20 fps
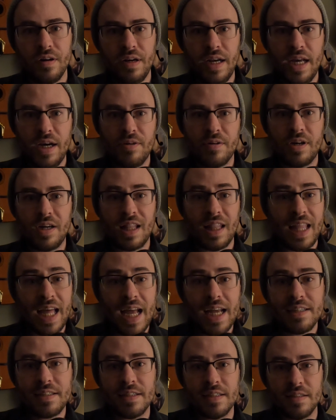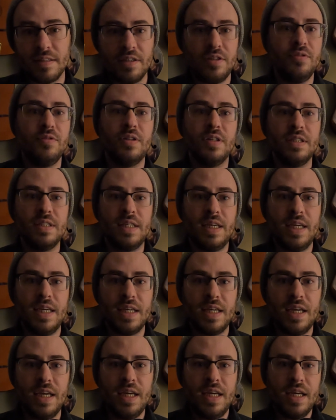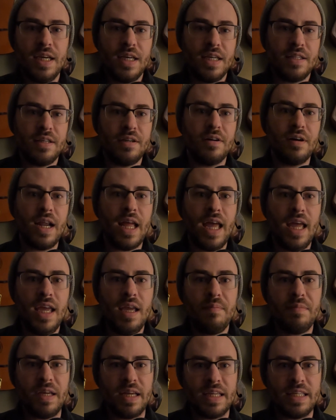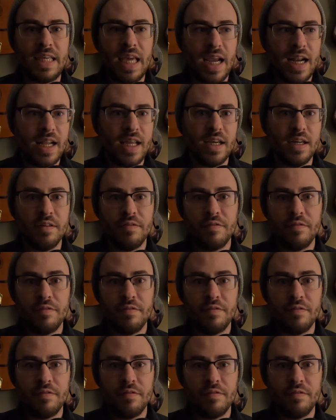now classes that you can take that are aimed at gaining a